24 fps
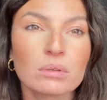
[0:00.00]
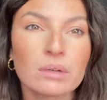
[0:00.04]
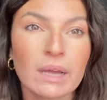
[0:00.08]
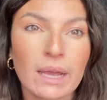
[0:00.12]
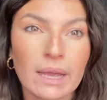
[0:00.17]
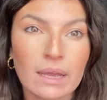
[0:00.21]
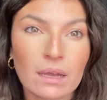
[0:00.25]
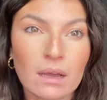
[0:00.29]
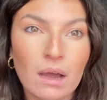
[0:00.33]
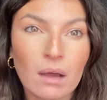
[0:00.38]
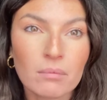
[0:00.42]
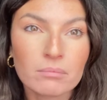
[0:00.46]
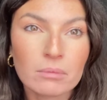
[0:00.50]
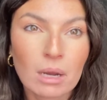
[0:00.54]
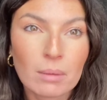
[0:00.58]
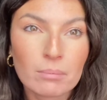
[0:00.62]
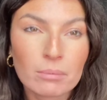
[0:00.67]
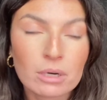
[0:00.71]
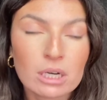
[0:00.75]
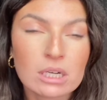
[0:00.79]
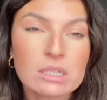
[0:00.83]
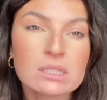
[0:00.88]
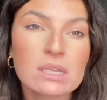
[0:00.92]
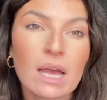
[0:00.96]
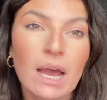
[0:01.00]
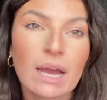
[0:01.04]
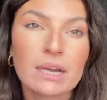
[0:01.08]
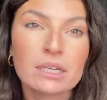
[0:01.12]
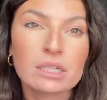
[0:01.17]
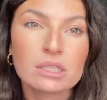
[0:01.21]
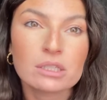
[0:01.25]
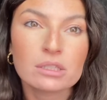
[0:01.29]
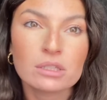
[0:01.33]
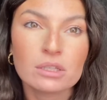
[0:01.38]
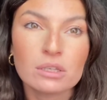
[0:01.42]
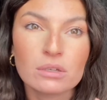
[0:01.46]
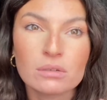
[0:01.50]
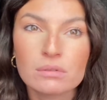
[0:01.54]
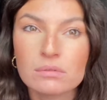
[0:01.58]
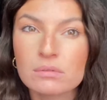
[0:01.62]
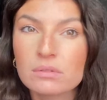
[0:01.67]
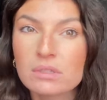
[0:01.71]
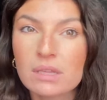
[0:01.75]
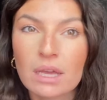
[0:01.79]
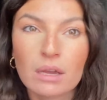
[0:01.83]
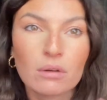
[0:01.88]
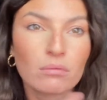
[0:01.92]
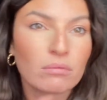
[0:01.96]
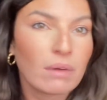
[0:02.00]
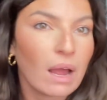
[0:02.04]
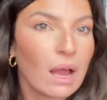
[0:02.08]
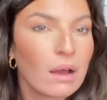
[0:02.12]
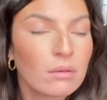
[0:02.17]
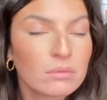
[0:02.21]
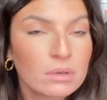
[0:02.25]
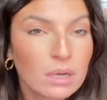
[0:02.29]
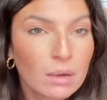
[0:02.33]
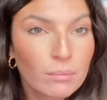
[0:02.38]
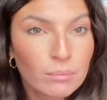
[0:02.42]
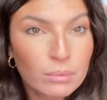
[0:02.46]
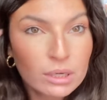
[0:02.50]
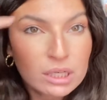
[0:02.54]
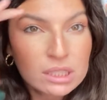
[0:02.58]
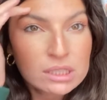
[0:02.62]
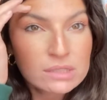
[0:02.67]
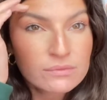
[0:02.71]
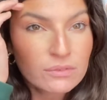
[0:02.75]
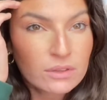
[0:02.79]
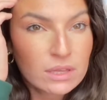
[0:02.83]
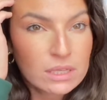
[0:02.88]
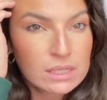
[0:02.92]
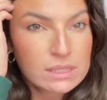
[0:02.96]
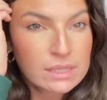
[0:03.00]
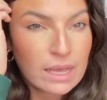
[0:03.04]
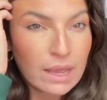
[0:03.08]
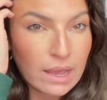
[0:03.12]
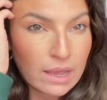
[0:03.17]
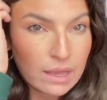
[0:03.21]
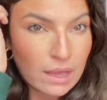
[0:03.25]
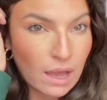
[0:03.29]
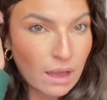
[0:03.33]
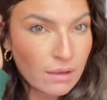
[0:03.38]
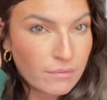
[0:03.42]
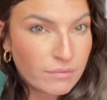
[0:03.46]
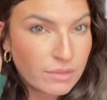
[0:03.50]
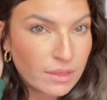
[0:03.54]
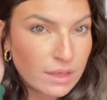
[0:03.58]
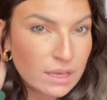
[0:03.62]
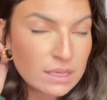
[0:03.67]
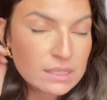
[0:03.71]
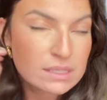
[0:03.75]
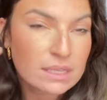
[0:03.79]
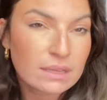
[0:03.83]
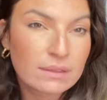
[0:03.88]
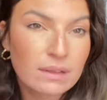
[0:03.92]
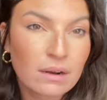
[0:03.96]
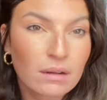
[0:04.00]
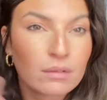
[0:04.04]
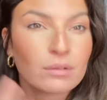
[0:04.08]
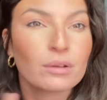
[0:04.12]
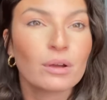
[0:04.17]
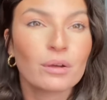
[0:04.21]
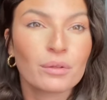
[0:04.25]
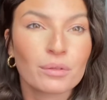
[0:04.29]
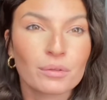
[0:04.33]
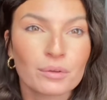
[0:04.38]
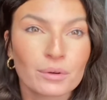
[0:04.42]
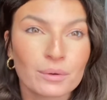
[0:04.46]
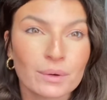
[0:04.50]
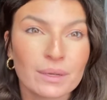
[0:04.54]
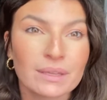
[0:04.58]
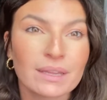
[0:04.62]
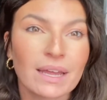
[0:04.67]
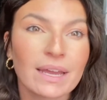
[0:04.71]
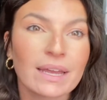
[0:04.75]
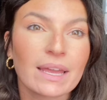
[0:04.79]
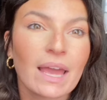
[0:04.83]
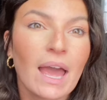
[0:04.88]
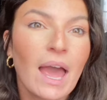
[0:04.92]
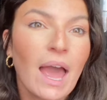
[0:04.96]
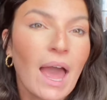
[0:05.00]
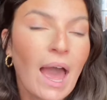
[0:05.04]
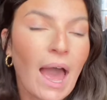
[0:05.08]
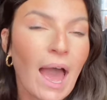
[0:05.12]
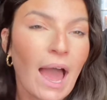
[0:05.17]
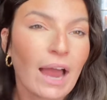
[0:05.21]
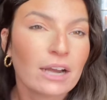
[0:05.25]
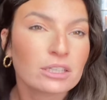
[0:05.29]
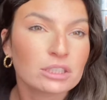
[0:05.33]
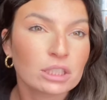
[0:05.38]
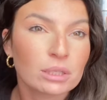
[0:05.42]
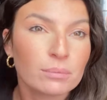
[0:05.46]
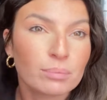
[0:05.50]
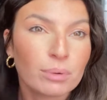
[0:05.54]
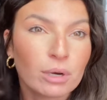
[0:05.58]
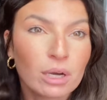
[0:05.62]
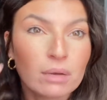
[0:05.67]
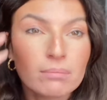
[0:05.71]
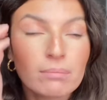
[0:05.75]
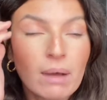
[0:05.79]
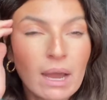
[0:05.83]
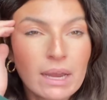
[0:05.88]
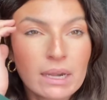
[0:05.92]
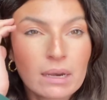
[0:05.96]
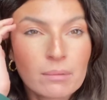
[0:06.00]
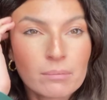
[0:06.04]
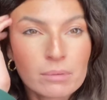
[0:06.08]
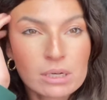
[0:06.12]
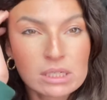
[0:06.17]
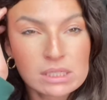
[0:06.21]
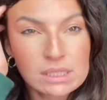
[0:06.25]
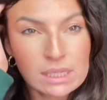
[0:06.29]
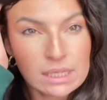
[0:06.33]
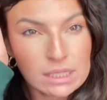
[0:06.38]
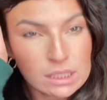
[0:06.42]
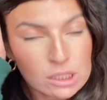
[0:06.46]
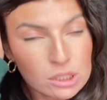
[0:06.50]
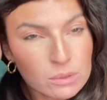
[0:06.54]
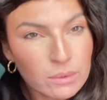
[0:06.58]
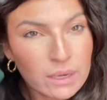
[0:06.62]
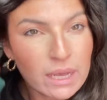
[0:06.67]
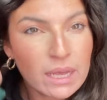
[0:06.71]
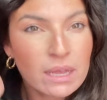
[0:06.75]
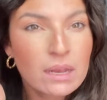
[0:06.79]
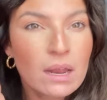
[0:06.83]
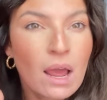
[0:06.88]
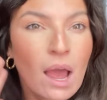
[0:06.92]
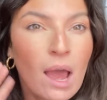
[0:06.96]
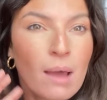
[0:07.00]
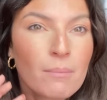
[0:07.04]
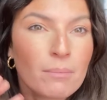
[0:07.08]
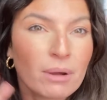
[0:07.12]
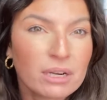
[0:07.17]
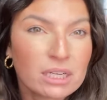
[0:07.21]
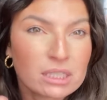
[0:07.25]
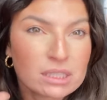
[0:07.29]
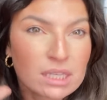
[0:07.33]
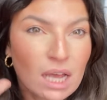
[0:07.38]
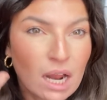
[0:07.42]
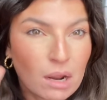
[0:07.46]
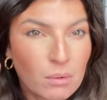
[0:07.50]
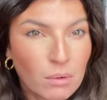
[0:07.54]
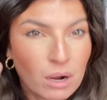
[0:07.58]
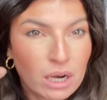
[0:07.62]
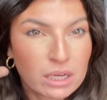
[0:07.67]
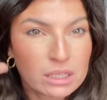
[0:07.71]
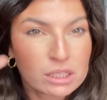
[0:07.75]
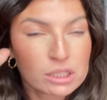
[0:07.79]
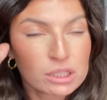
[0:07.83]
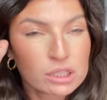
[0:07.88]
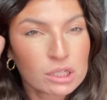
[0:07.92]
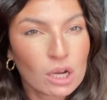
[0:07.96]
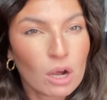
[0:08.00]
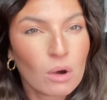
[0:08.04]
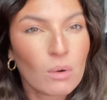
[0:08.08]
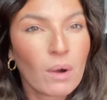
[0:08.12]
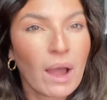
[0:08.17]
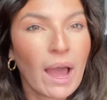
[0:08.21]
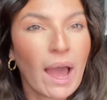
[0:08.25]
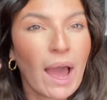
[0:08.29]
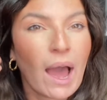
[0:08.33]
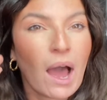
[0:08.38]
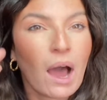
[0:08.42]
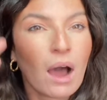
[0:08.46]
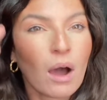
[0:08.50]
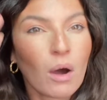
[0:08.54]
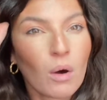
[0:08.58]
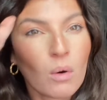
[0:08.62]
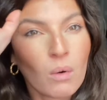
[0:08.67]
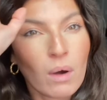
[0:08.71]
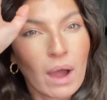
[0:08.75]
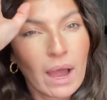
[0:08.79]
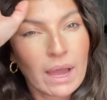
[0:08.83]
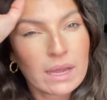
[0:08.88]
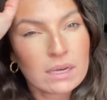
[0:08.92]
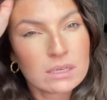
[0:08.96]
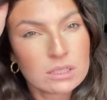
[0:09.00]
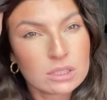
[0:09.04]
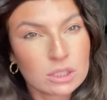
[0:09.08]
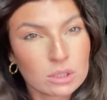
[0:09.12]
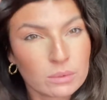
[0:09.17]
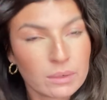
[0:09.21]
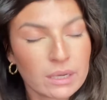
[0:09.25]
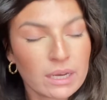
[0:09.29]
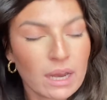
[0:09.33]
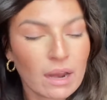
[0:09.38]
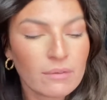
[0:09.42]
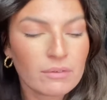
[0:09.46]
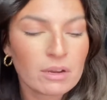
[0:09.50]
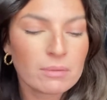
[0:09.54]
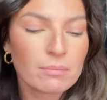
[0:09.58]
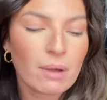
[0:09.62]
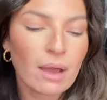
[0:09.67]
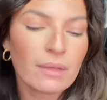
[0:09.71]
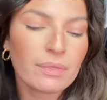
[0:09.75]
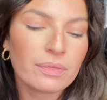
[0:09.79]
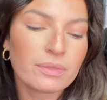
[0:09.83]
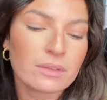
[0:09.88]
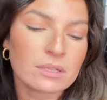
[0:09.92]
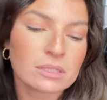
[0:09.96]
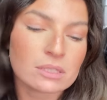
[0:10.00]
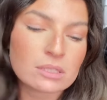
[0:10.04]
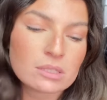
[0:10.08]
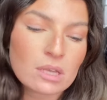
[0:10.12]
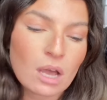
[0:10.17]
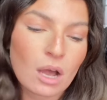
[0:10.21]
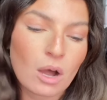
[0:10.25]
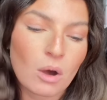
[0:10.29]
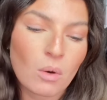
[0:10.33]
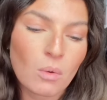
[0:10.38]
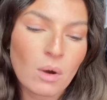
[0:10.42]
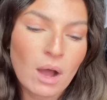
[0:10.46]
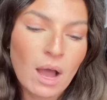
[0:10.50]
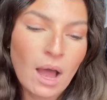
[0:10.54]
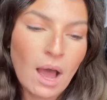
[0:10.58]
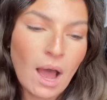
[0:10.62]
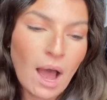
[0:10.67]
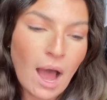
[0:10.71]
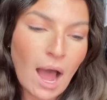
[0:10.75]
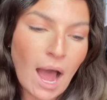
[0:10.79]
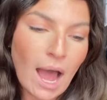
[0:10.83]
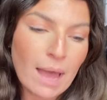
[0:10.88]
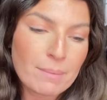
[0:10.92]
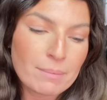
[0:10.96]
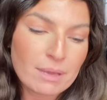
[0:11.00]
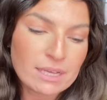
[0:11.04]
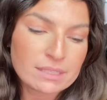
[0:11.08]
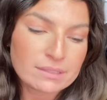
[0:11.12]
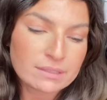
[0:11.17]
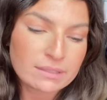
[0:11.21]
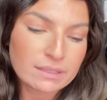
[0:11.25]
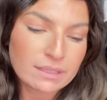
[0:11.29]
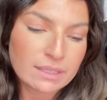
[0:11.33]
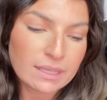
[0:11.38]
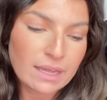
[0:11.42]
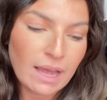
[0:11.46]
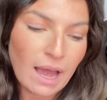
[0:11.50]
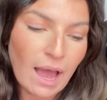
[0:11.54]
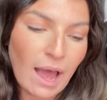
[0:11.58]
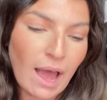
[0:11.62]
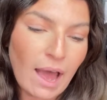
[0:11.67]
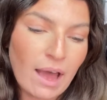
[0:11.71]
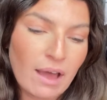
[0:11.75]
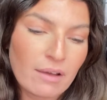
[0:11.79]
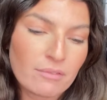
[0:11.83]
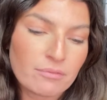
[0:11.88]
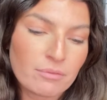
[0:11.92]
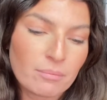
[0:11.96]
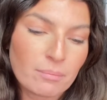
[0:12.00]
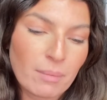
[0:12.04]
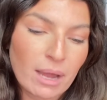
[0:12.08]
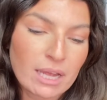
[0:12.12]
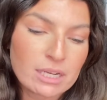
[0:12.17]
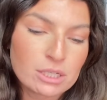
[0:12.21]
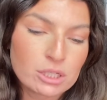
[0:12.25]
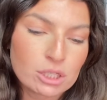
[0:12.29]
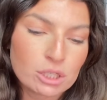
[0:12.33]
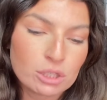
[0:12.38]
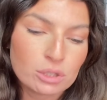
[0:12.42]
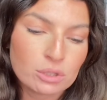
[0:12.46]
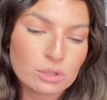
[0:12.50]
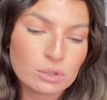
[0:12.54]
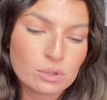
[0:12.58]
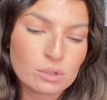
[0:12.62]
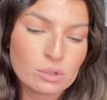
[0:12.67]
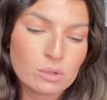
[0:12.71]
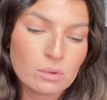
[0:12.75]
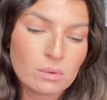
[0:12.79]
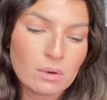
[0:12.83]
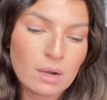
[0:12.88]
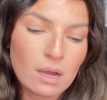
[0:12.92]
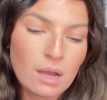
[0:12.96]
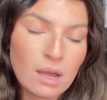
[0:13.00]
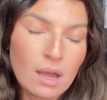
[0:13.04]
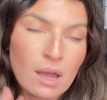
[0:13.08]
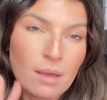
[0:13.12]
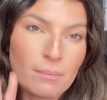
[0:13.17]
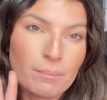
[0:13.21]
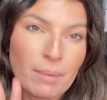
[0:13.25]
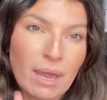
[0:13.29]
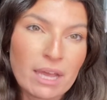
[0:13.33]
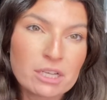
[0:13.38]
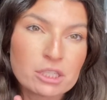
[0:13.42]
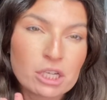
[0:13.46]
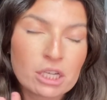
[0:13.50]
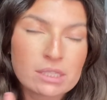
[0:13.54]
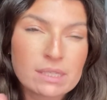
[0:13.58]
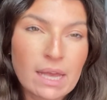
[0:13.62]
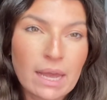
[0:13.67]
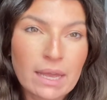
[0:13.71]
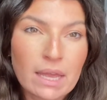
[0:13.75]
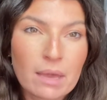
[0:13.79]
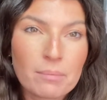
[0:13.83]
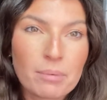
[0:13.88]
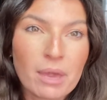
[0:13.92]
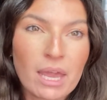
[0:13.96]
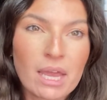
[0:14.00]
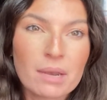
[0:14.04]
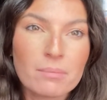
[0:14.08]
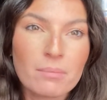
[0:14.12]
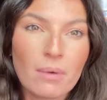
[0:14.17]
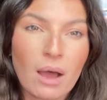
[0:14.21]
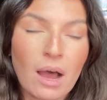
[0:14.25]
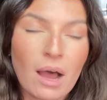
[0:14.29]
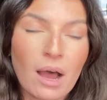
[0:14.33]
income numbers. I just use like round numbers for the sake of this. And then I'll go through and like actually put my numbers into it. But I just kind of wanted to show how I do it every month. So I basically have my two paychecks. I get paid